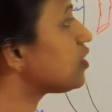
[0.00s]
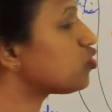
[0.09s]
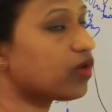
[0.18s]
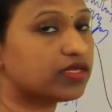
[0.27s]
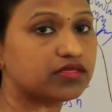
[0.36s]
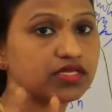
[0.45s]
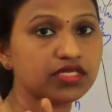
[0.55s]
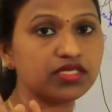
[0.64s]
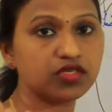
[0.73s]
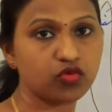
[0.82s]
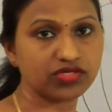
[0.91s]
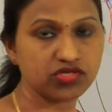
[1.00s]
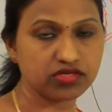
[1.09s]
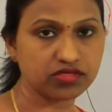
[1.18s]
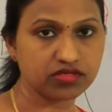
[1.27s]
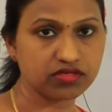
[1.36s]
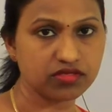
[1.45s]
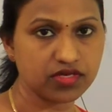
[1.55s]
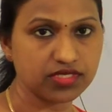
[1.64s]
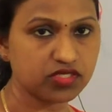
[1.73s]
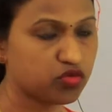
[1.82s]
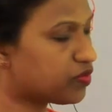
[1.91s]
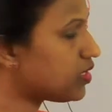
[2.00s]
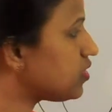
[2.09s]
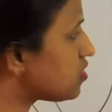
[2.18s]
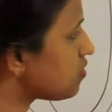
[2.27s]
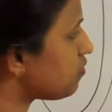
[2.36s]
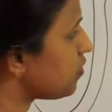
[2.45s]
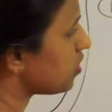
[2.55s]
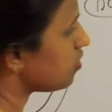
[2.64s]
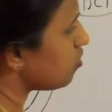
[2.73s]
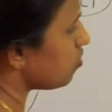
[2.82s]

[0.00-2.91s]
get two or three NEET questions so please make it